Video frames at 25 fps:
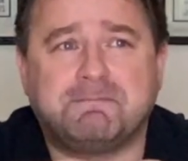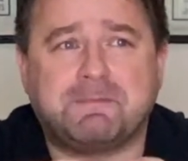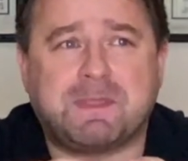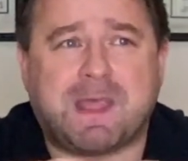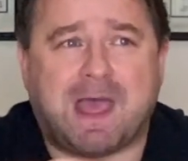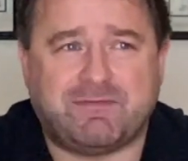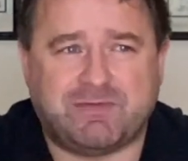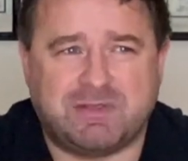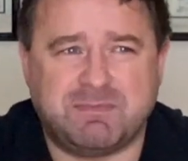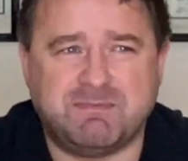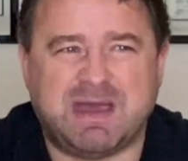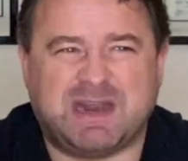
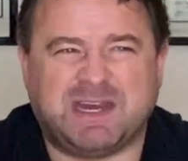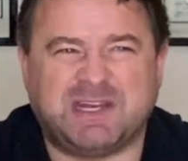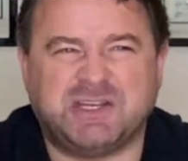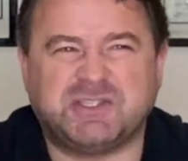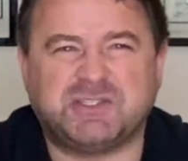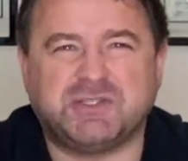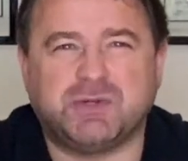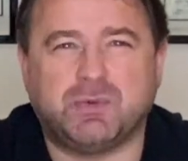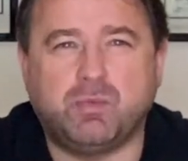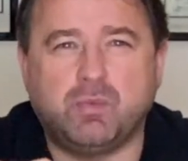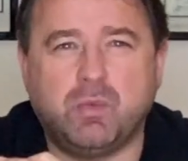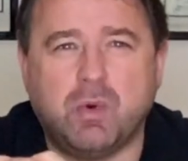having
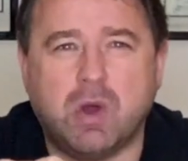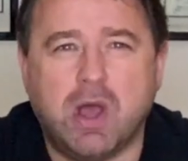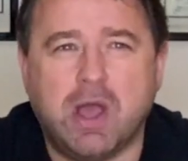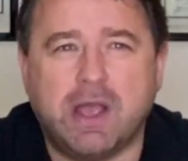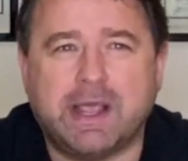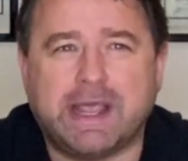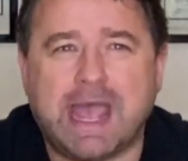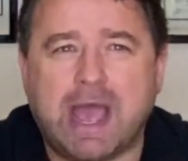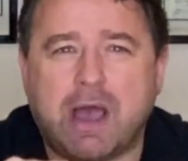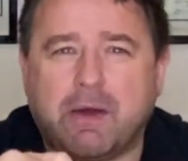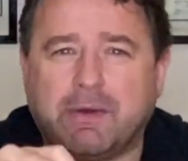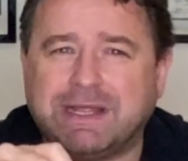managed to
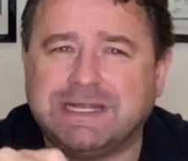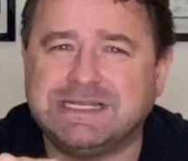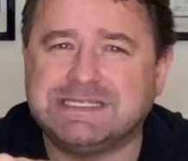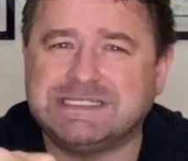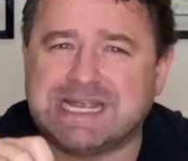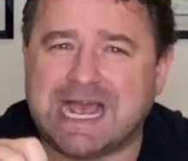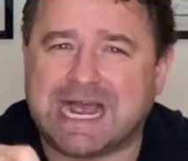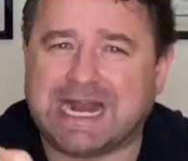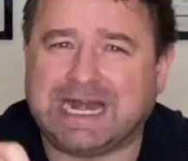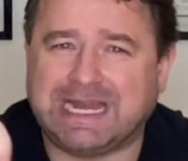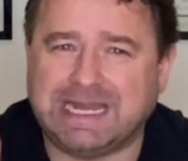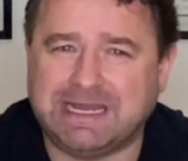work out
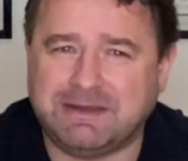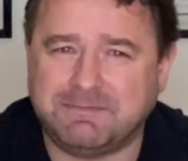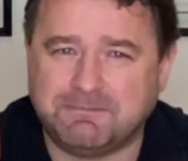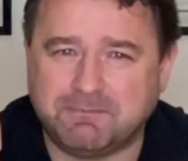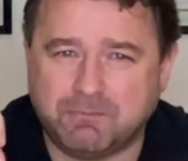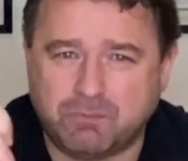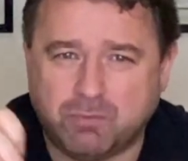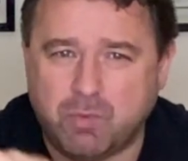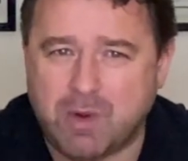exactly